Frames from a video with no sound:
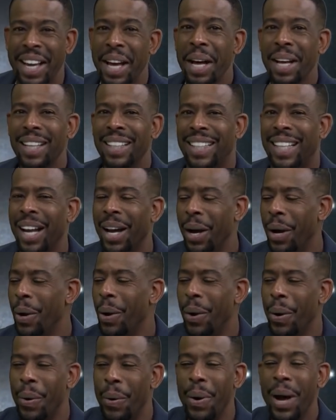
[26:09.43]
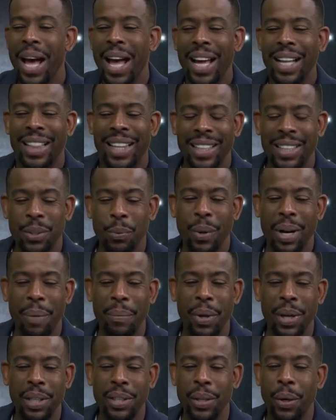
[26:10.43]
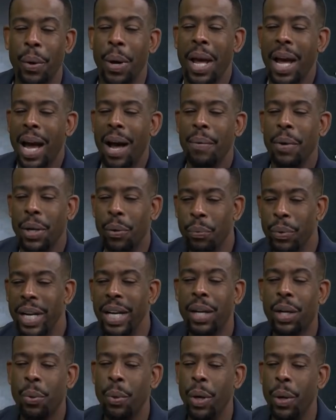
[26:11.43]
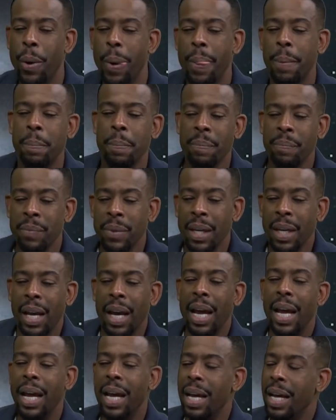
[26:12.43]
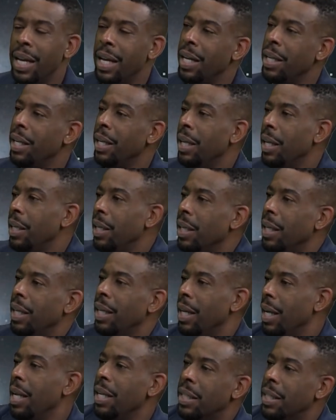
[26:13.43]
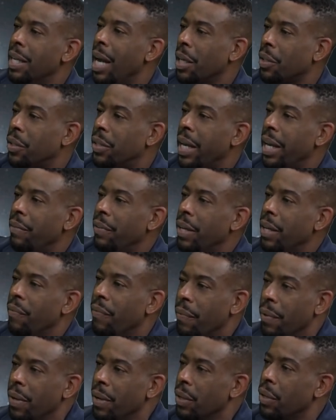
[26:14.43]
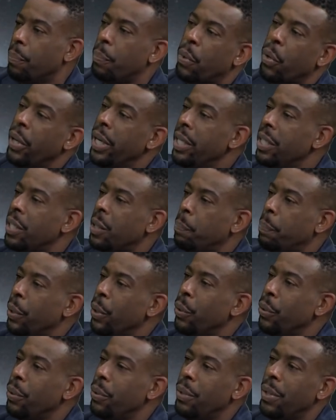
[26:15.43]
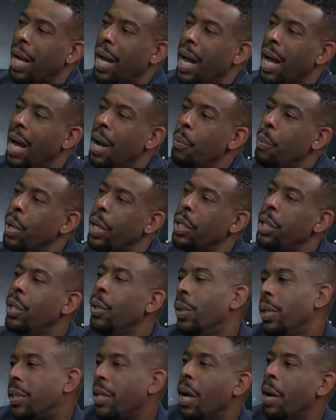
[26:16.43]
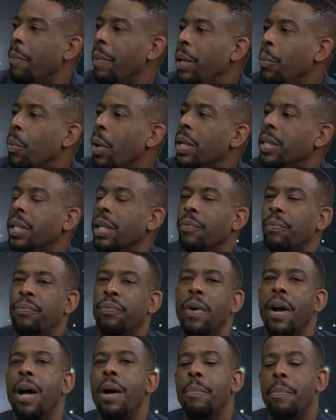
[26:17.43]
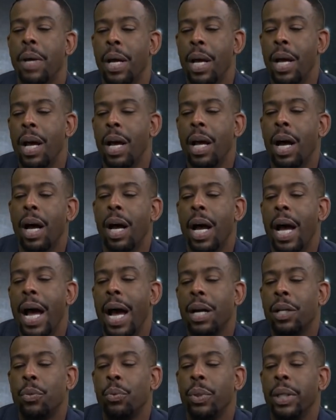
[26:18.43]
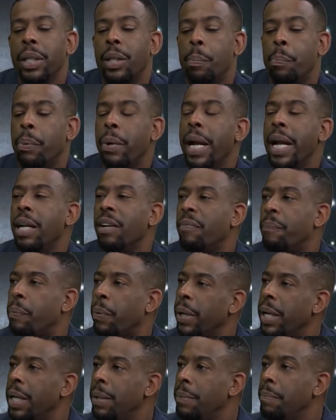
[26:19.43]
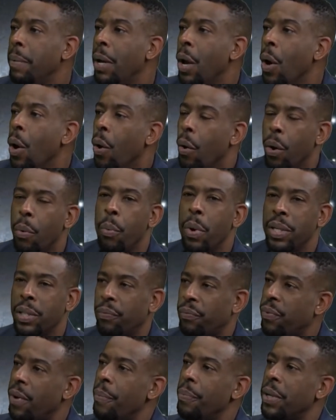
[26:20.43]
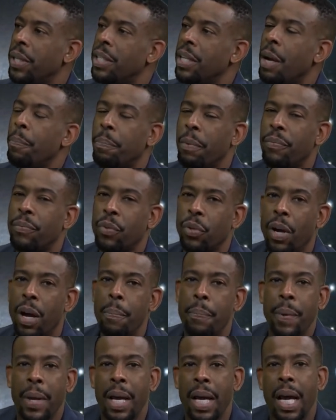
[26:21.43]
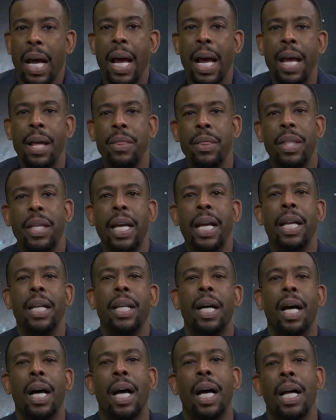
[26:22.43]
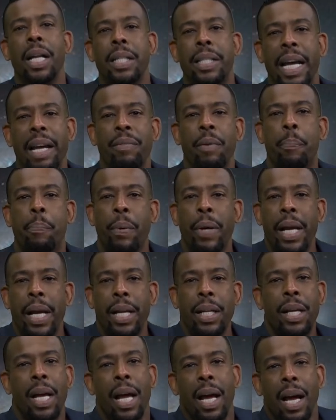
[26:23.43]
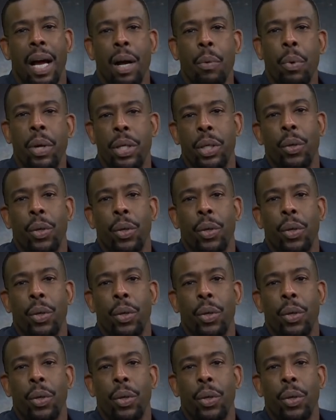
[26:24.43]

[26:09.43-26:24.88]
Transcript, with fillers: so this is what I'm going to do. I'm going to read a quote, and uh, Doctor David Grinspoon, I want you to tell me, was it from uh, actually the brain of Brin, or was it from the dump of Trump? And then uh, David Brin, I want you